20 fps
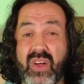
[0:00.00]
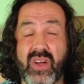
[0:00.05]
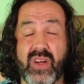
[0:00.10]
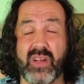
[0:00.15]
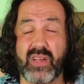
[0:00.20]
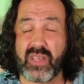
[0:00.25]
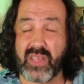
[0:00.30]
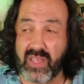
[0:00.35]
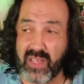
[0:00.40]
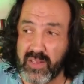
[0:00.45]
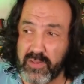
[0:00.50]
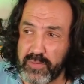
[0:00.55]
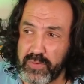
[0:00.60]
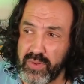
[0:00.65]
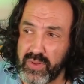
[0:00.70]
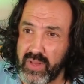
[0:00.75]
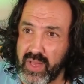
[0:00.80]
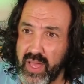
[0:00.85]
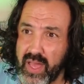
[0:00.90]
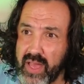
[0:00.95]
or if
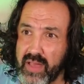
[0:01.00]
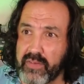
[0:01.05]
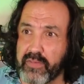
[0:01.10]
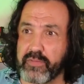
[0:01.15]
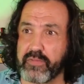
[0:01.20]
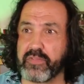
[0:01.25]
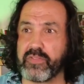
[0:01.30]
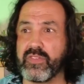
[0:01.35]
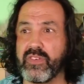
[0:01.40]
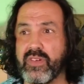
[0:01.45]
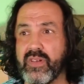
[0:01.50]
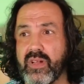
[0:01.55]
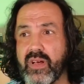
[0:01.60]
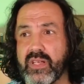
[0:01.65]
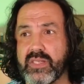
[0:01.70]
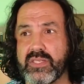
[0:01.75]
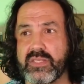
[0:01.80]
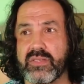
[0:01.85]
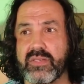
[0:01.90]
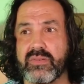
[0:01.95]
you have
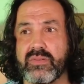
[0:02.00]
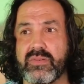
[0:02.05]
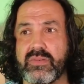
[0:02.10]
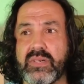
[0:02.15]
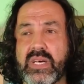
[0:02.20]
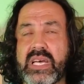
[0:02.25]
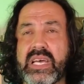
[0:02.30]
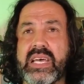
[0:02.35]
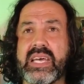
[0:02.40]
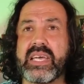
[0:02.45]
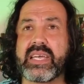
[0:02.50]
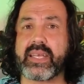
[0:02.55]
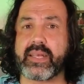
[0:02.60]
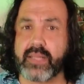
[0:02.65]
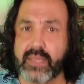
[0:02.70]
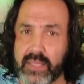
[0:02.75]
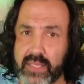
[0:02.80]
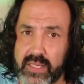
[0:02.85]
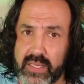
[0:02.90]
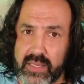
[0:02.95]
not so
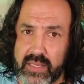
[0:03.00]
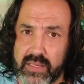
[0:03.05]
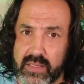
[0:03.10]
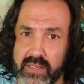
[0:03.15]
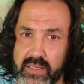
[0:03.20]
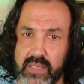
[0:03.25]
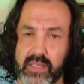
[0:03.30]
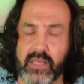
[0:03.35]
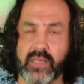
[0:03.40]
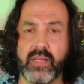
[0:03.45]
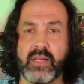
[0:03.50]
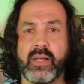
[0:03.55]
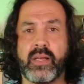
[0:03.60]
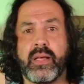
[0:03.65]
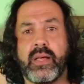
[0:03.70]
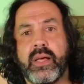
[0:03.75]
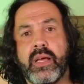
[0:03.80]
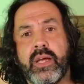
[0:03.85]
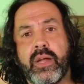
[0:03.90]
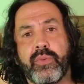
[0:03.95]
clear
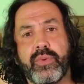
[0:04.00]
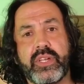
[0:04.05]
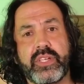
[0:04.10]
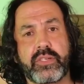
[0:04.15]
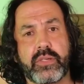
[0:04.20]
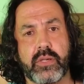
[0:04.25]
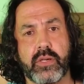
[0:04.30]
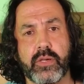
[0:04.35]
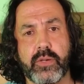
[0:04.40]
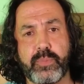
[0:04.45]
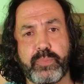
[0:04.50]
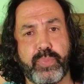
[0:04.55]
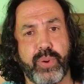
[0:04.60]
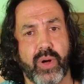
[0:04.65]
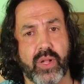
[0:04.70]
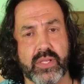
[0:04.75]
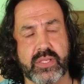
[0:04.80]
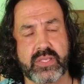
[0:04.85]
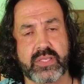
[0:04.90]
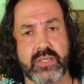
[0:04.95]
return
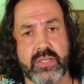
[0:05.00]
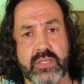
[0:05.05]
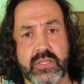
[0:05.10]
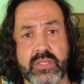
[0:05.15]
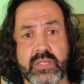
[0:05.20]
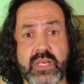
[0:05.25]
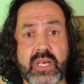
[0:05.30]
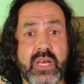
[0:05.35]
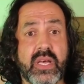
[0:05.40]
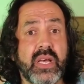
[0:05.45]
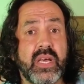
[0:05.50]
policies,